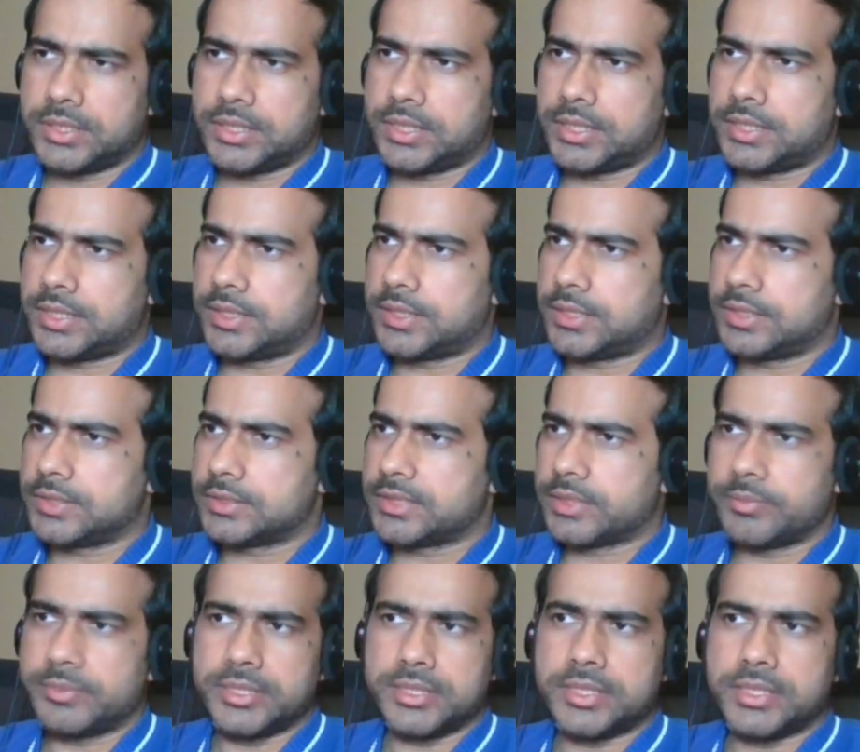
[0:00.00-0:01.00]

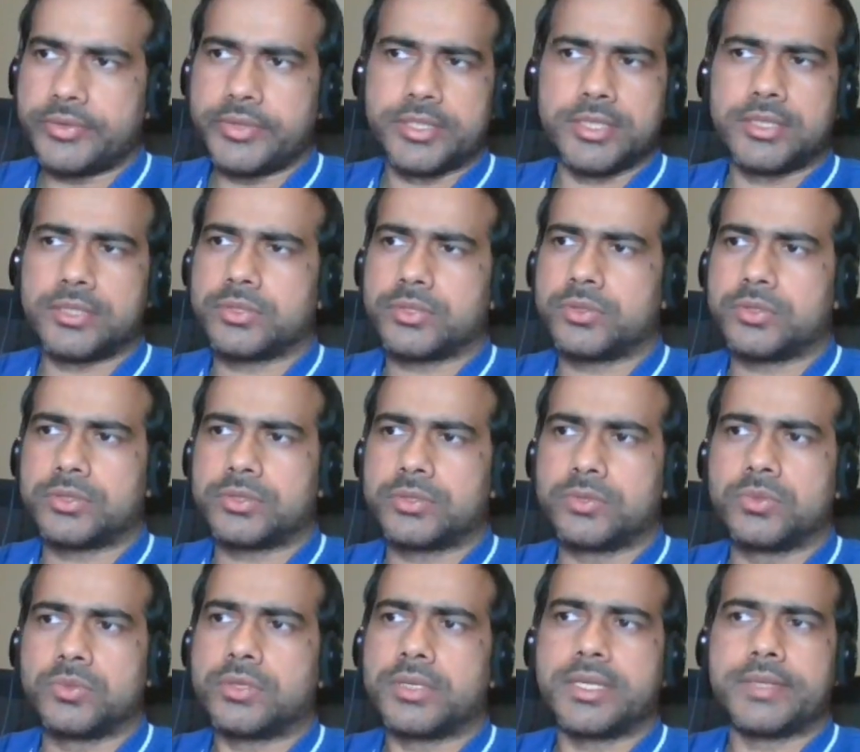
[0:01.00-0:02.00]
Something that retail do
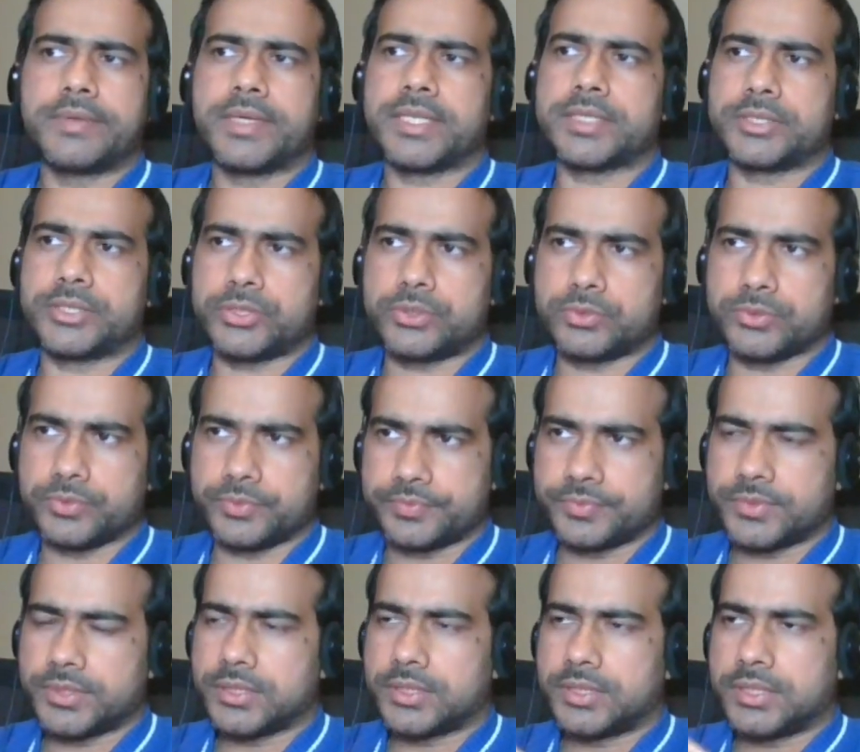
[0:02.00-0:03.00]
not have access to.
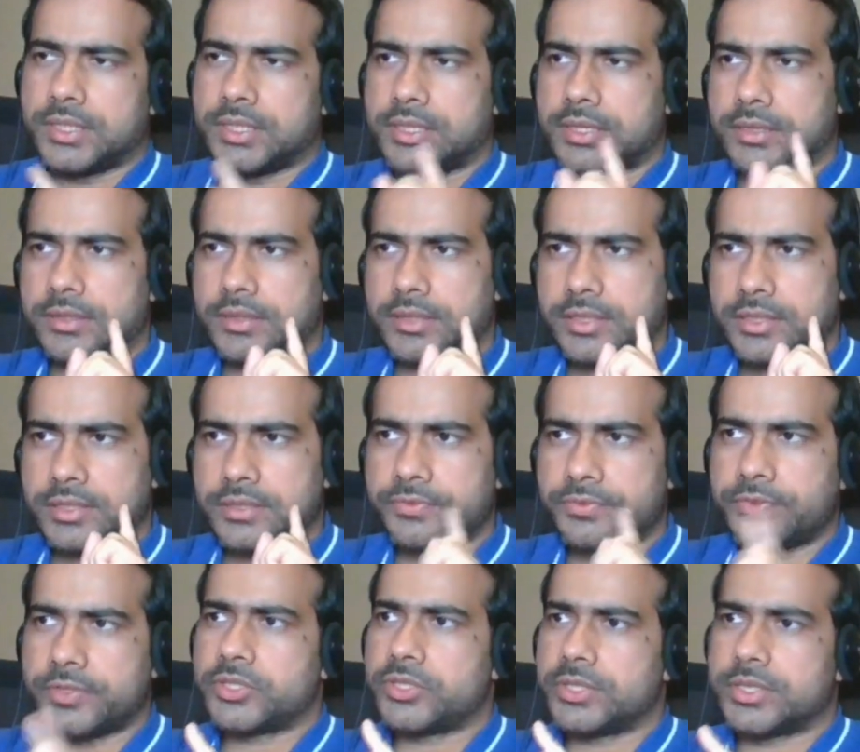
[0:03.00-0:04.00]
The
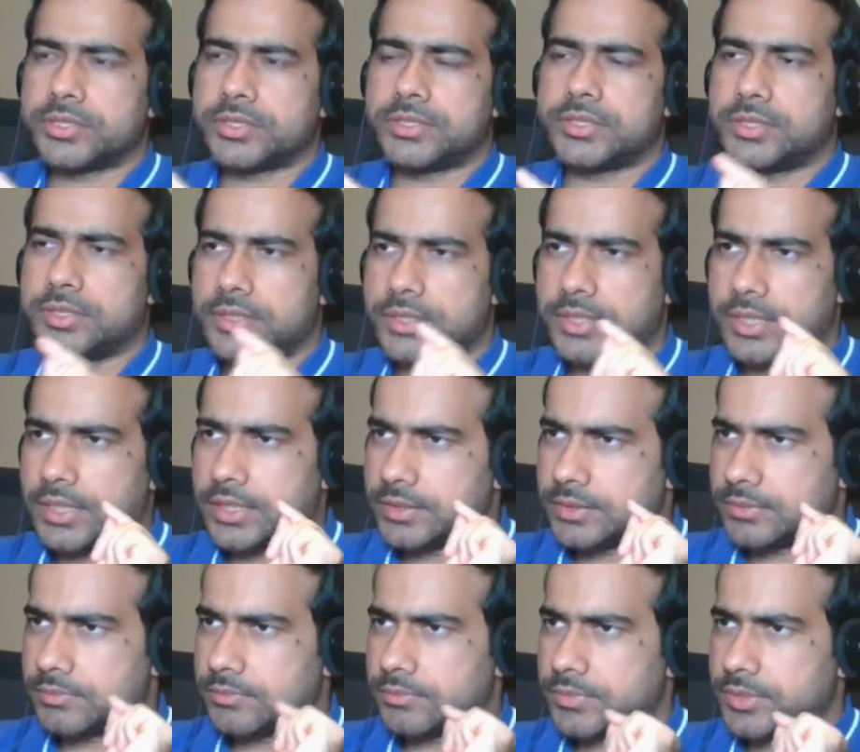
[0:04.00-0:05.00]
infrastructure
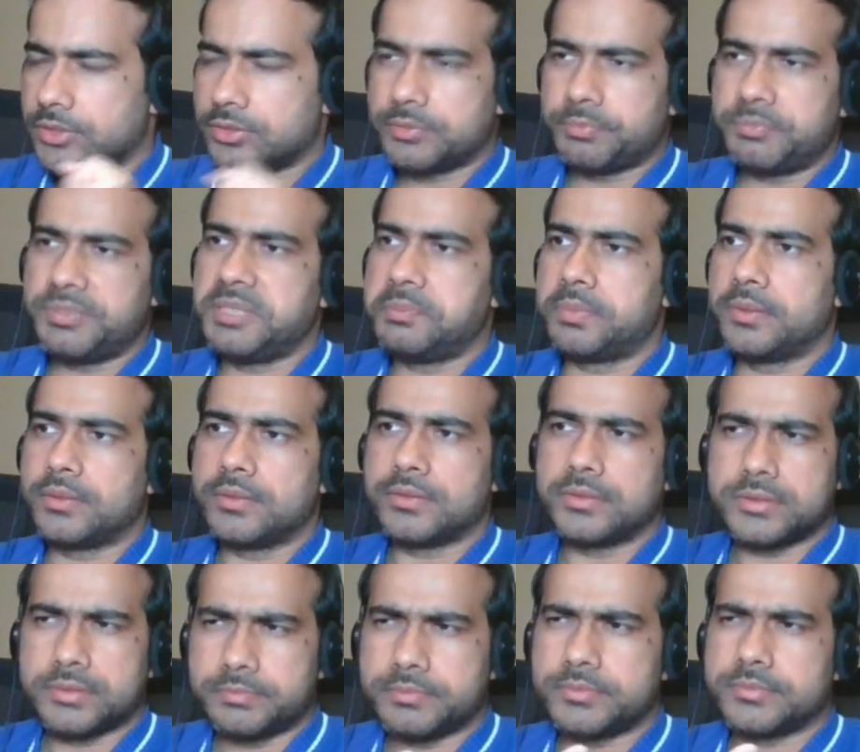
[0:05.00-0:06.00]
and, you know, the
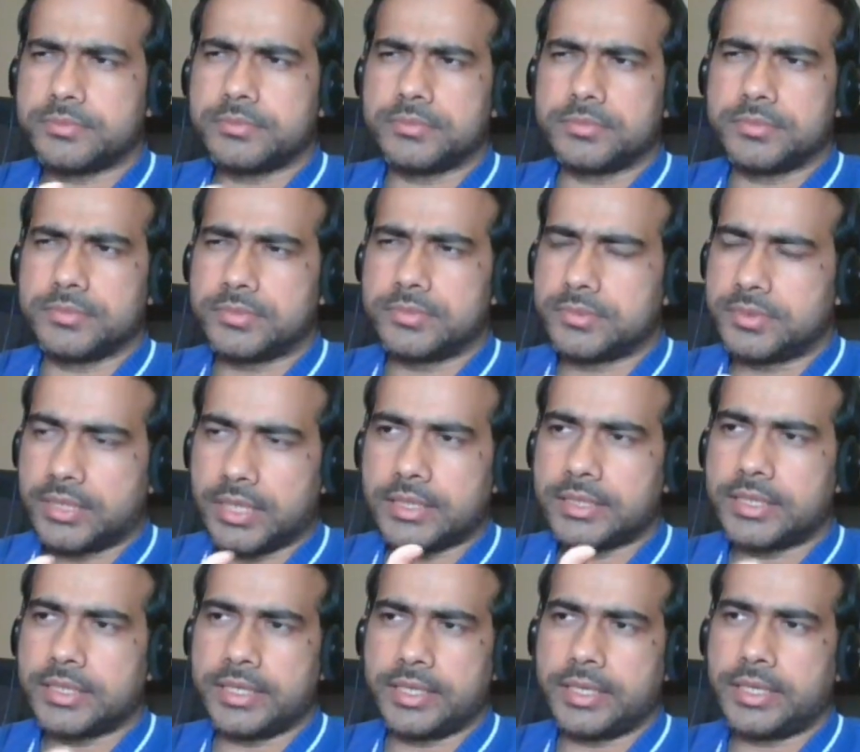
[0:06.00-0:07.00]
people
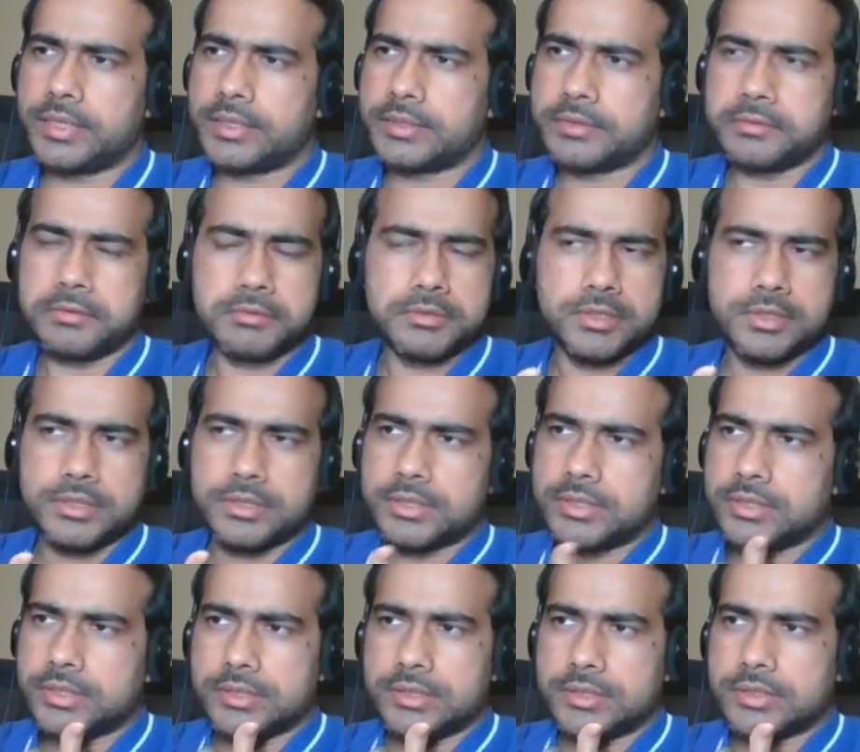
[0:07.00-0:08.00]
that they have,
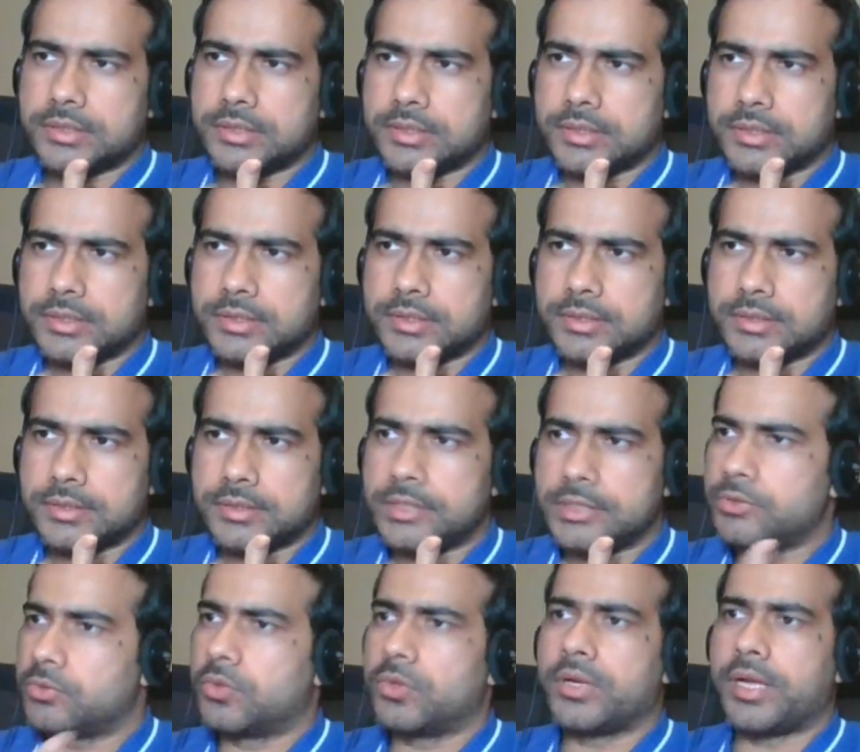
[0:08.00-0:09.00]

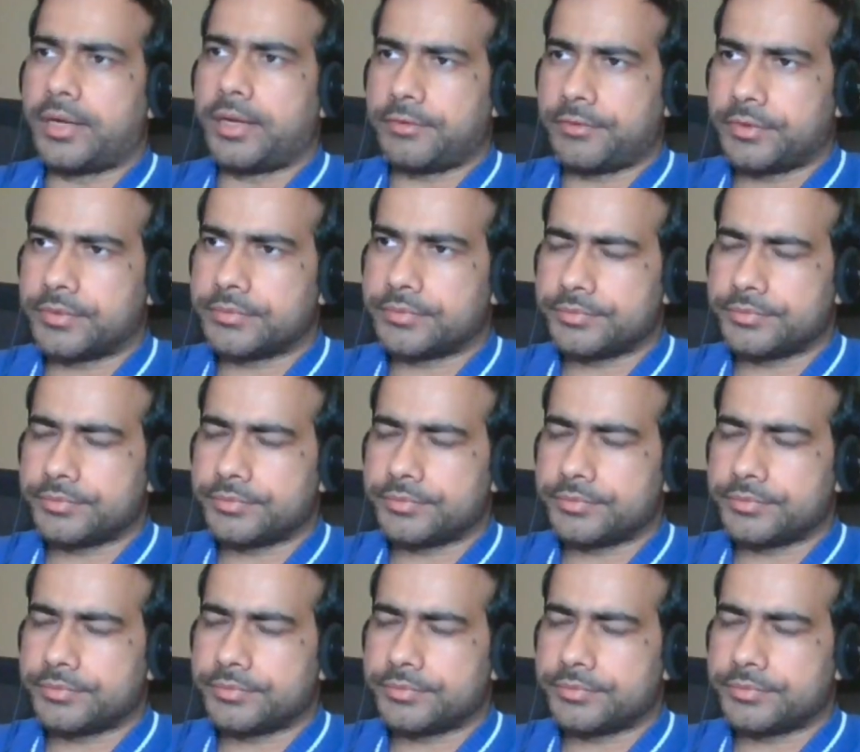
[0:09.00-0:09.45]
you don't have,